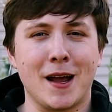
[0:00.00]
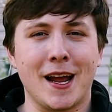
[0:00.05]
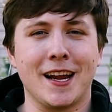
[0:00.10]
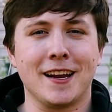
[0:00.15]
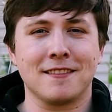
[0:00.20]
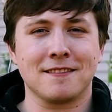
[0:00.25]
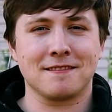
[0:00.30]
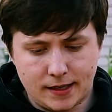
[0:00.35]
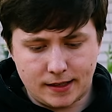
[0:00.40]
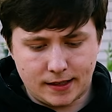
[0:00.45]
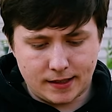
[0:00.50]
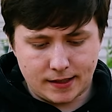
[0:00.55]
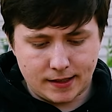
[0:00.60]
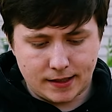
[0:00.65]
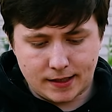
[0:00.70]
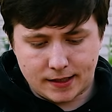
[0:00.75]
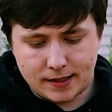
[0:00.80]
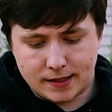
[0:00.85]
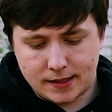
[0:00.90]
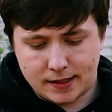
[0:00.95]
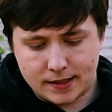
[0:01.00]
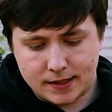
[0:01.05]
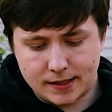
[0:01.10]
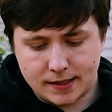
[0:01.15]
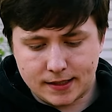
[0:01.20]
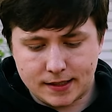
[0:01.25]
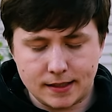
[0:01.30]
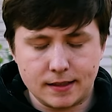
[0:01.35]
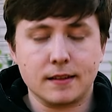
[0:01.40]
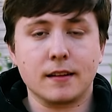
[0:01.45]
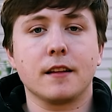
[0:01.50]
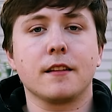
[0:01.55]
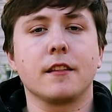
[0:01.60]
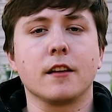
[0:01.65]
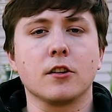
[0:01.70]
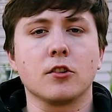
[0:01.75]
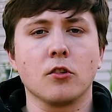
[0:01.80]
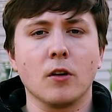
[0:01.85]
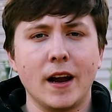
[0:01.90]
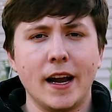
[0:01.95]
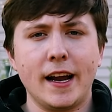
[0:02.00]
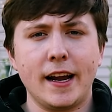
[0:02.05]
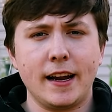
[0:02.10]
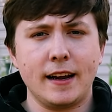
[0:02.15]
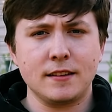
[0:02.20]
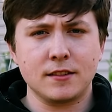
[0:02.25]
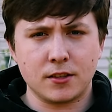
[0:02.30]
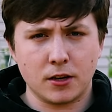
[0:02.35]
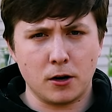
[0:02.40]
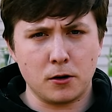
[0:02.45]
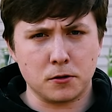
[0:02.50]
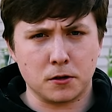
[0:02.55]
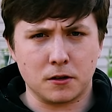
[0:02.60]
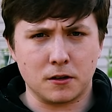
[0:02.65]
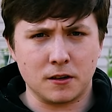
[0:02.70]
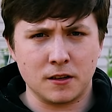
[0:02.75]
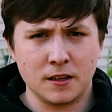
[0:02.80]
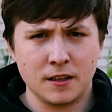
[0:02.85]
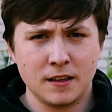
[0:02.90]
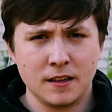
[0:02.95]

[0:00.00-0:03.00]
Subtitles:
The grand total